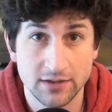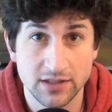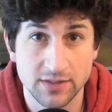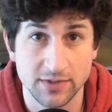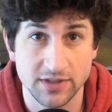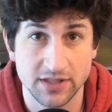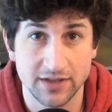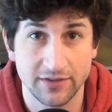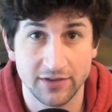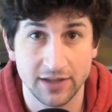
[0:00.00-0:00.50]

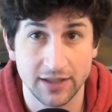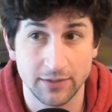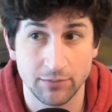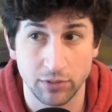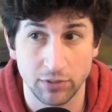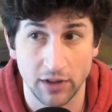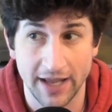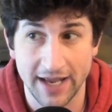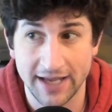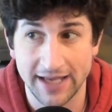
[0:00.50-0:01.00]
Specifically,
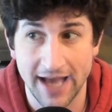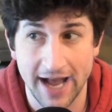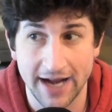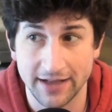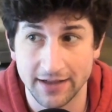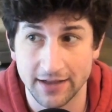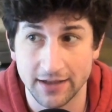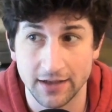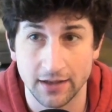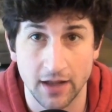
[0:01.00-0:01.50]
Blake
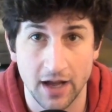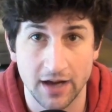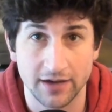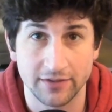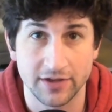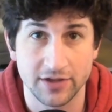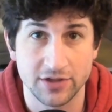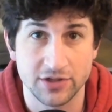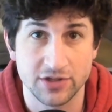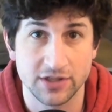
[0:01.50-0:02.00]
added in a lot of
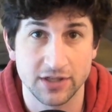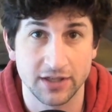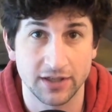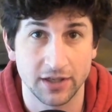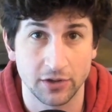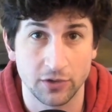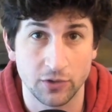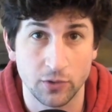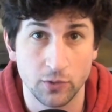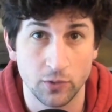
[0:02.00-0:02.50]
interesting
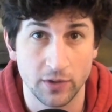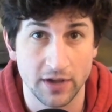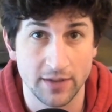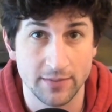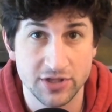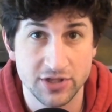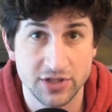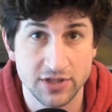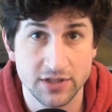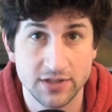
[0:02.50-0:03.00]
and cool
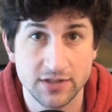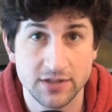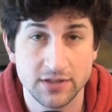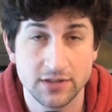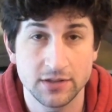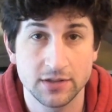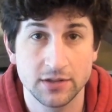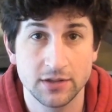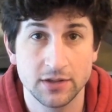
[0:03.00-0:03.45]
images.